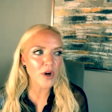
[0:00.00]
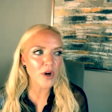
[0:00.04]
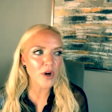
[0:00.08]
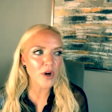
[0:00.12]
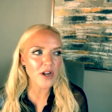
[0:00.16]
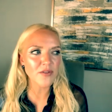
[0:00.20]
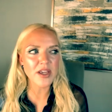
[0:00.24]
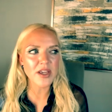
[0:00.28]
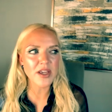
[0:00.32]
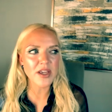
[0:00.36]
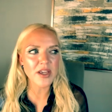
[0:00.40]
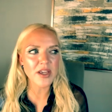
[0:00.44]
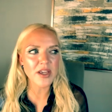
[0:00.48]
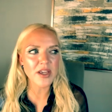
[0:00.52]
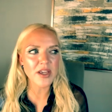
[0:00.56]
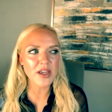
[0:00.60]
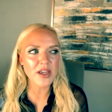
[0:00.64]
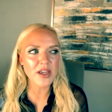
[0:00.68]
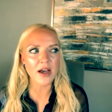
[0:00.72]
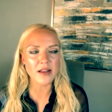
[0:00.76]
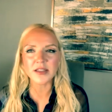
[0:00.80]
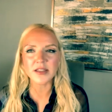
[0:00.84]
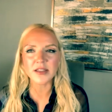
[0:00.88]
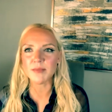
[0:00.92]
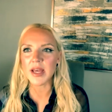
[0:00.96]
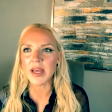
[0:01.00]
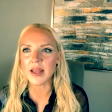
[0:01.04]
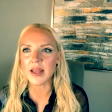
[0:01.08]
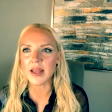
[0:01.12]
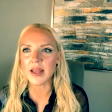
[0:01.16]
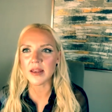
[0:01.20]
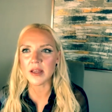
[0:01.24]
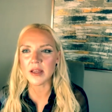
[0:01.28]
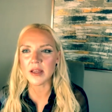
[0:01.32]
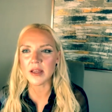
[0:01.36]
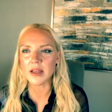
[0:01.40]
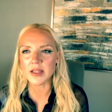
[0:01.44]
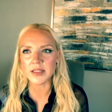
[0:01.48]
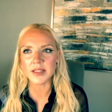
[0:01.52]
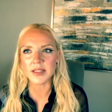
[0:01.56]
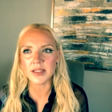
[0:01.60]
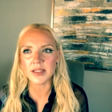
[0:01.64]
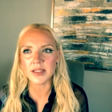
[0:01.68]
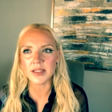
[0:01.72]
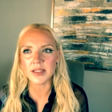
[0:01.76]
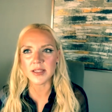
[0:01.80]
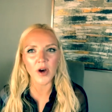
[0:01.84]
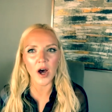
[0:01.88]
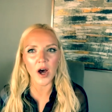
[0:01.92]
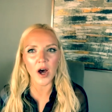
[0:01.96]
what if he's the guy that's making the
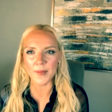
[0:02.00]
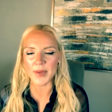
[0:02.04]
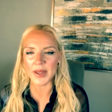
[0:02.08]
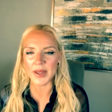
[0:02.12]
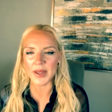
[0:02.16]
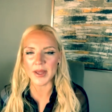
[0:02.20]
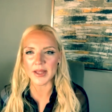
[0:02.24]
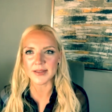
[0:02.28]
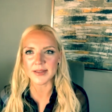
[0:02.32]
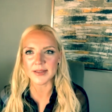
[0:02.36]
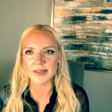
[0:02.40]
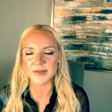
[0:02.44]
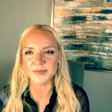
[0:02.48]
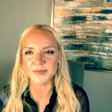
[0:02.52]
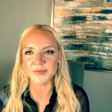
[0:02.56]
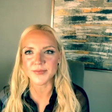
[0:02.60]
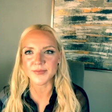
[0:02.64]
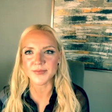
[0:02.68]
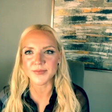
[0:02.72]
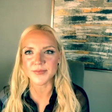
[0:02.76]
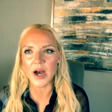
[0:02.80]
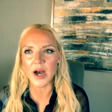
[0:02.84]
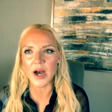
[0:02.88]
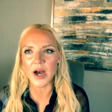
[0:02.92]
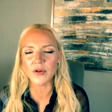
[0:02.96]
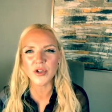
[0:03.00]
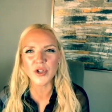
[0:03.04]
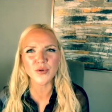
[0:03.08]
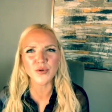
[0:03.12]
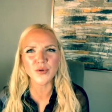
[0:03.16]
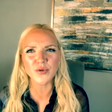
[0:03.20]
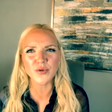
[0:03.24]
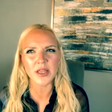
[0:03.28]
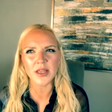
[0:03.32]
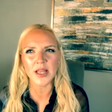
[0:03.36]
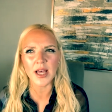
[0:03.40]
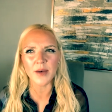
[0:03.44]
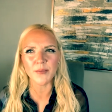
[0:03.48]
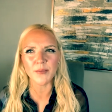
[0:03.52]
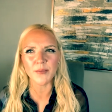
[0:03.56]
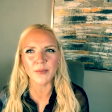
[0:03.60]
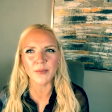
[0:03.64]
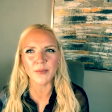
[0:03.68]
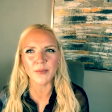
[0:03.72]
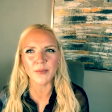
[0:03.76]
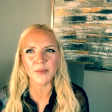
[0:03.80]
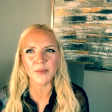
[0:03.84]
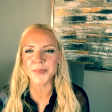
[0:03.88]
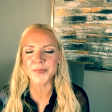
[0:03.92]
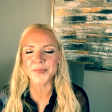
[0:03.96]
insensitive comments how mm-hmm. would you set that
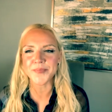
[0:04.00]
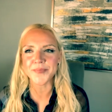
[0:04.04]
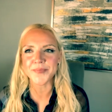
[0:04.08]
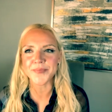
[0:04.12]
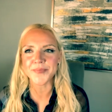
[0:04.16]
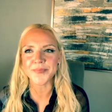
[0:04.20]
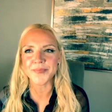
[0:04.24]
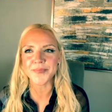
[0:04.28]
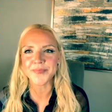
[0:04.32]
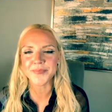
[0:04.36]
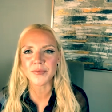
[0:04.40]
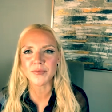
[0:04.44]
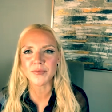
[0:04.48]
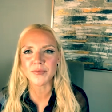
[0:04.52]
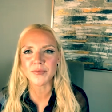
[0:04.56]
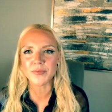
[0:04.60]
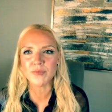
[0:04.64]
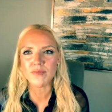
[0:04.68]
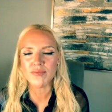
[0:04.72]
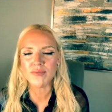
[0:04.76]
boundary but